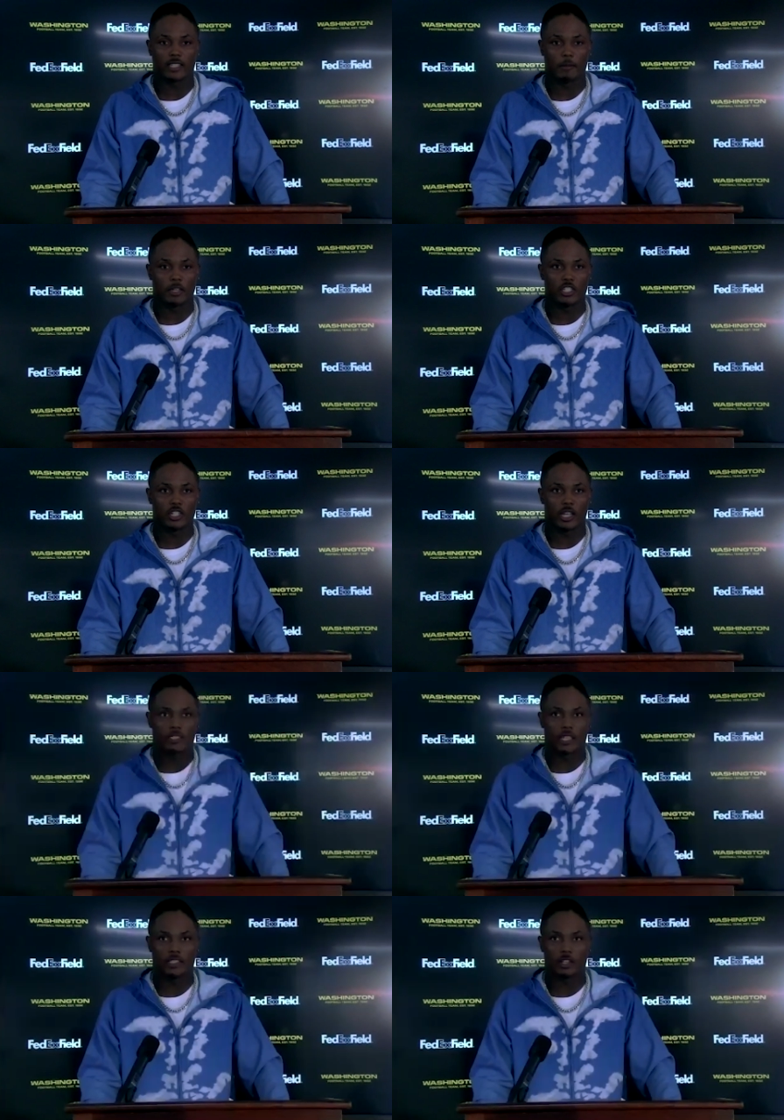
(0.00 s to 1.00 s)
gave me a
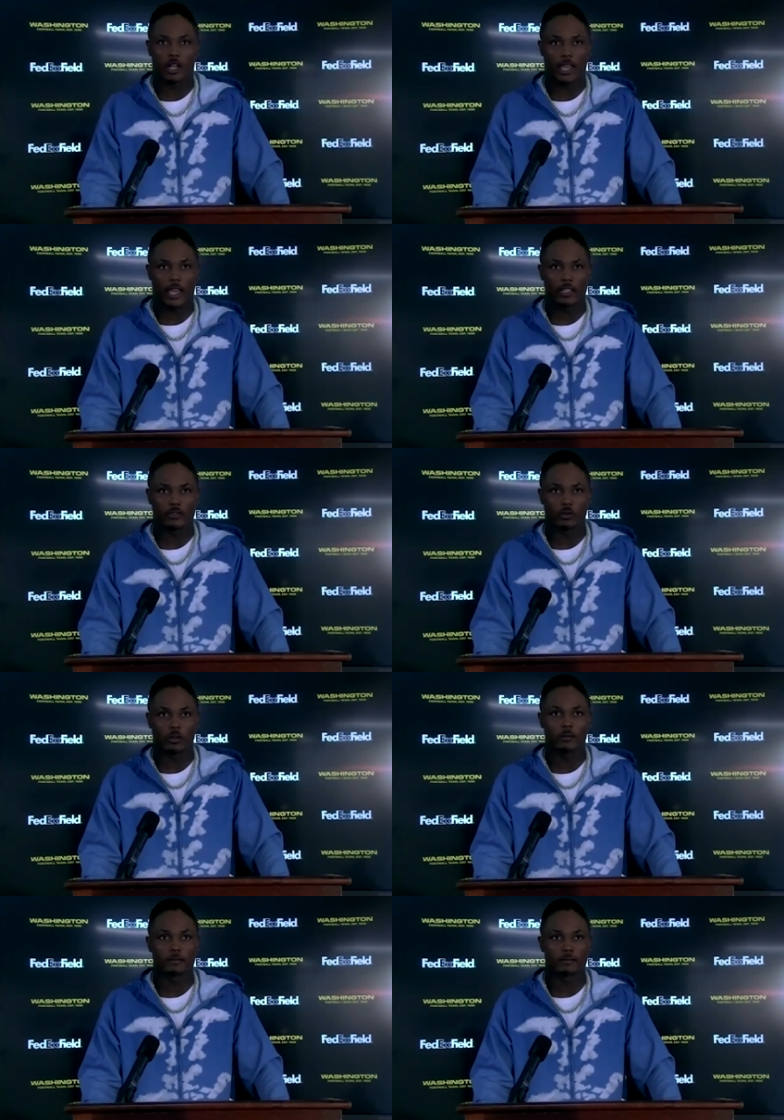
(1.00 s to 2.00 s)
chance, and that's all I could ask for.